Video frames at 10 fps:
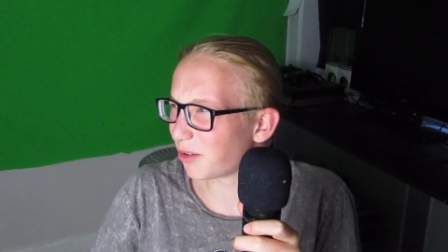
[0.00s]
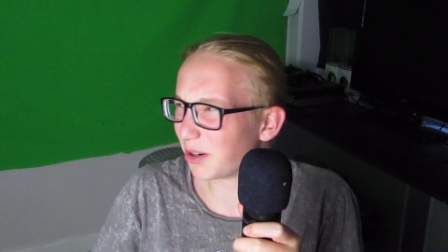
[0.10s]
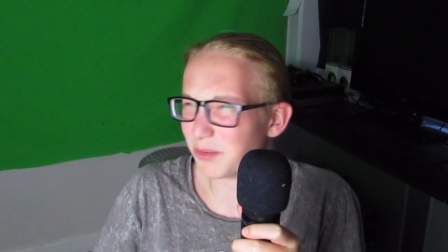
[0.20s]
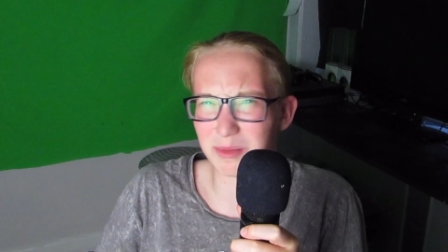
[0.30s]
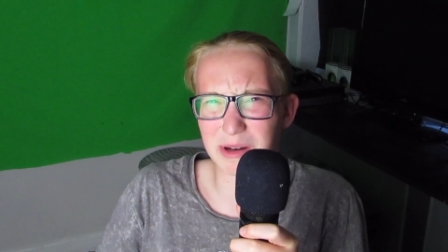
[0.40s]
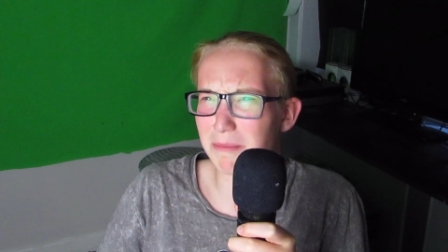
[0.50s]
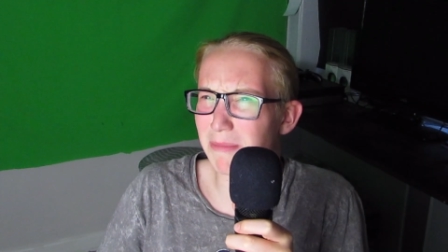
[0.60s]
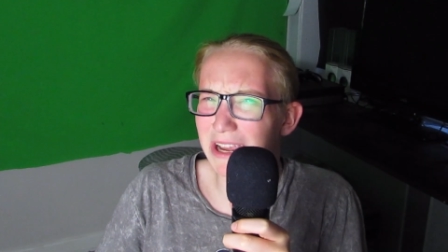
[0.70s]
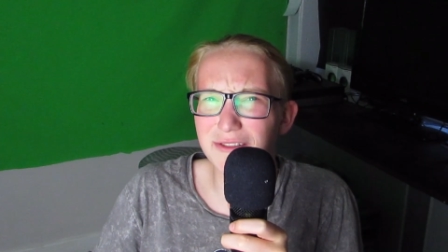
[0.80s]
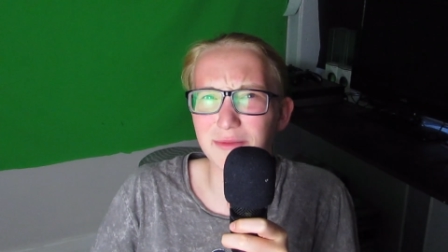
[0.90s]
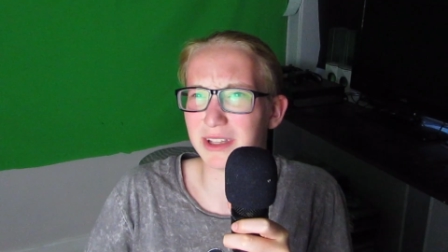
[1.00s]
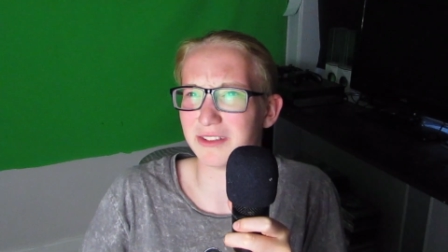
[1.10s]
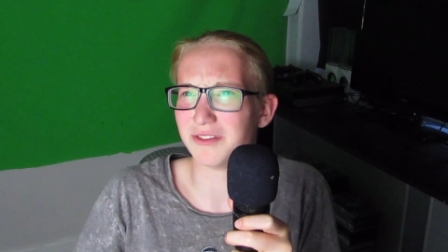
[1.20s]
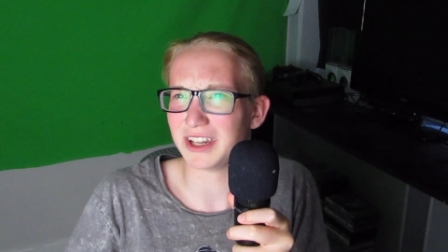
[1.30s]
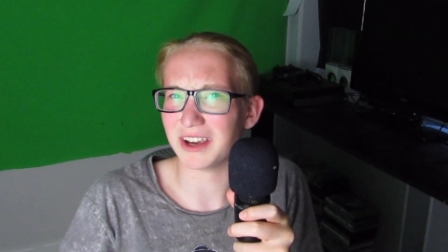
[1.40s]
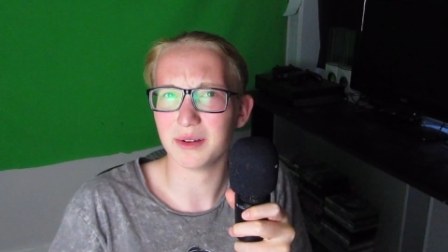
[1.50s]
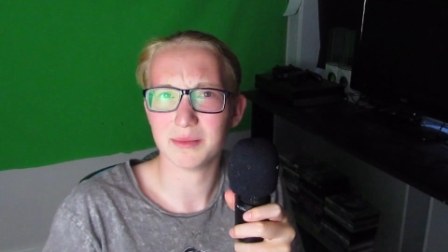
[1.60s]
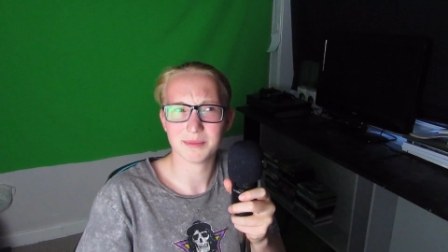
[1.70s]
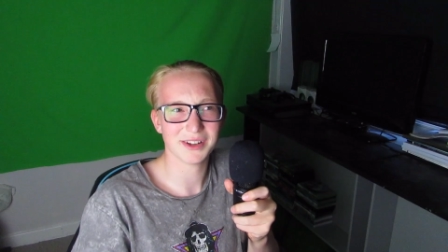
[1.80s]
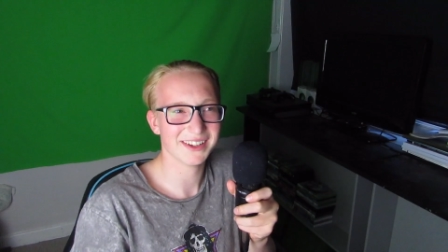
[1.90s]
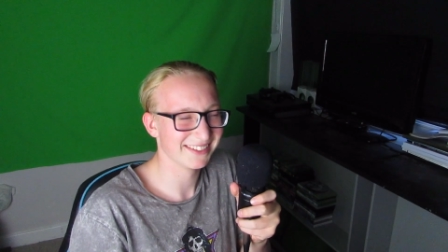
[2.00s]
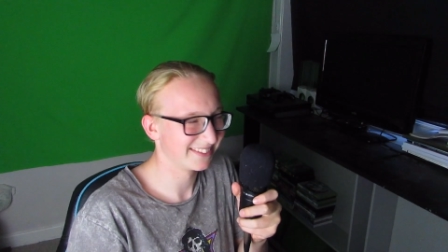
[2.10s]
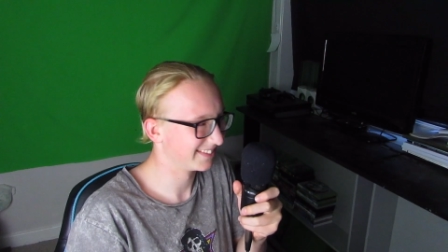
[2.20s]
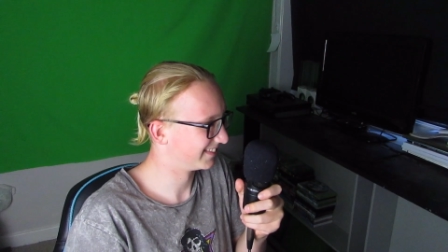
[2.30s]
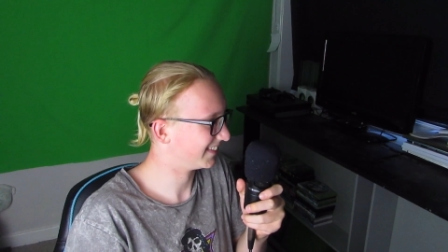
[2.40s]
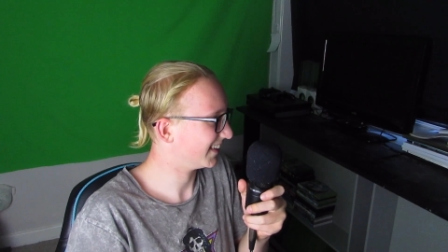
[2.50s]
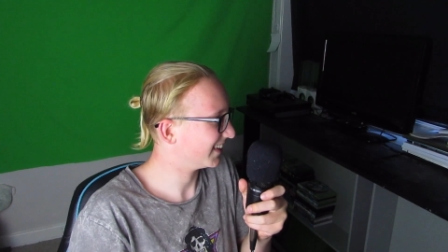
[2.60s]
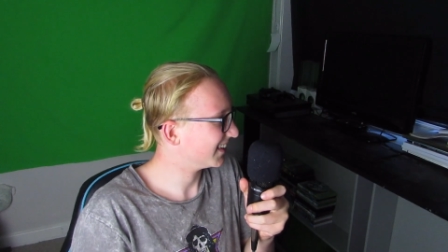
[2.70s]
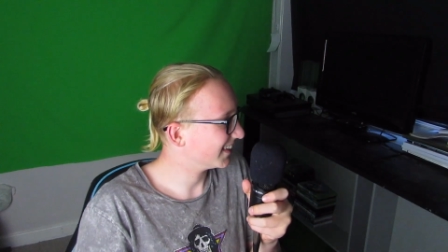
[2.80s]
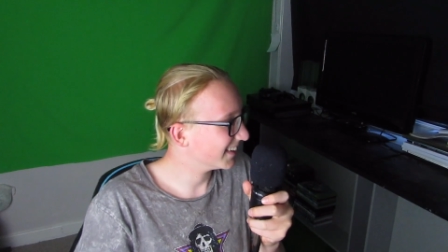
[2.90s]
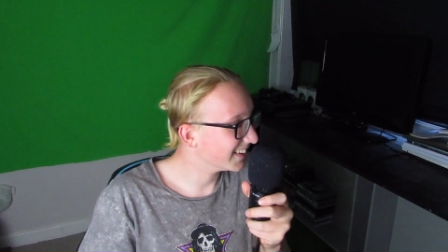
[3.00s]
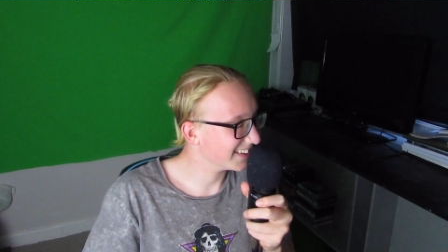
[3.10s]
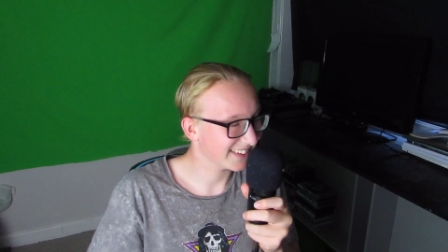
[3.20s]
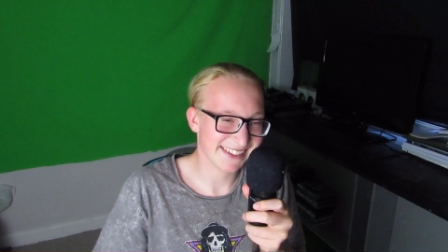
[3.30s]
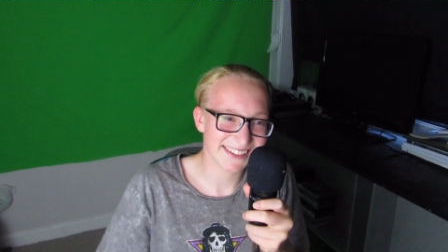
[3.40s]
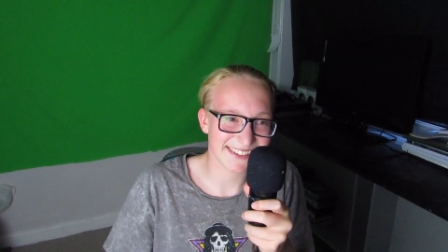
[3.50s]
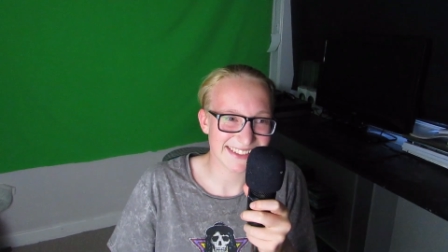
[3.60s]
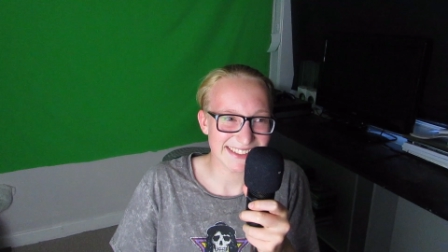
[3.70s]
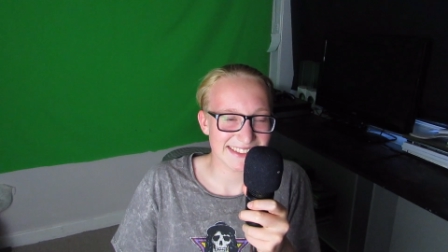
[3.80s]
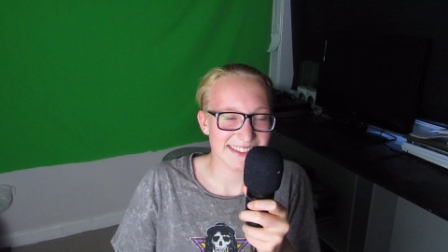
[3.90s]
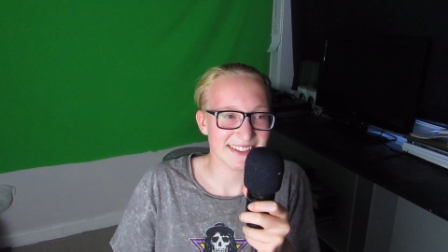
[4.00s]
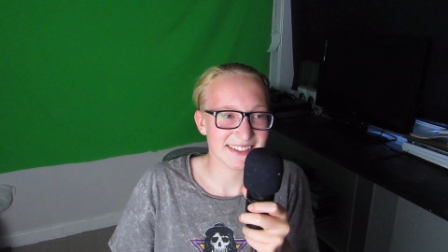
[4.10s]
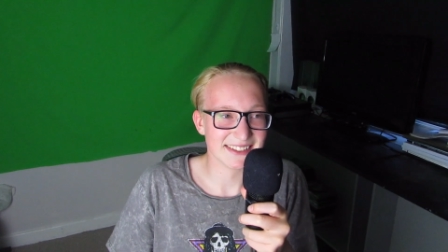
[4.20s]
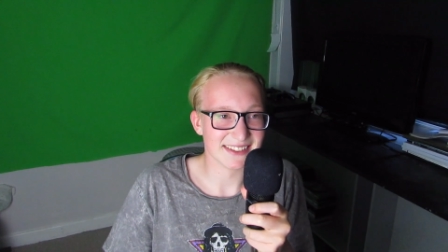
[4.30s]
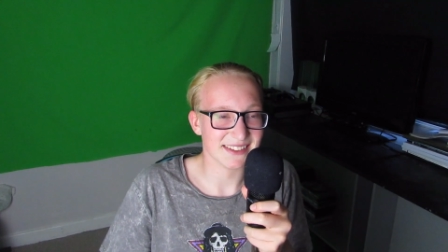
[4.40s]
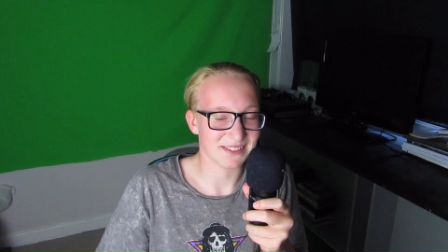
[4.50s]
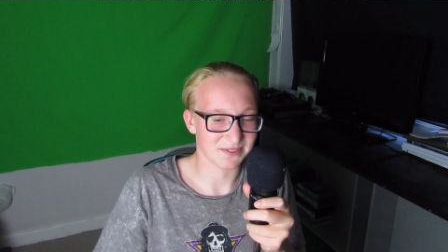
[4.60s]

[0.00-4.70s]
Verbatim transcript: probably what I'm going to make from this video. No, no.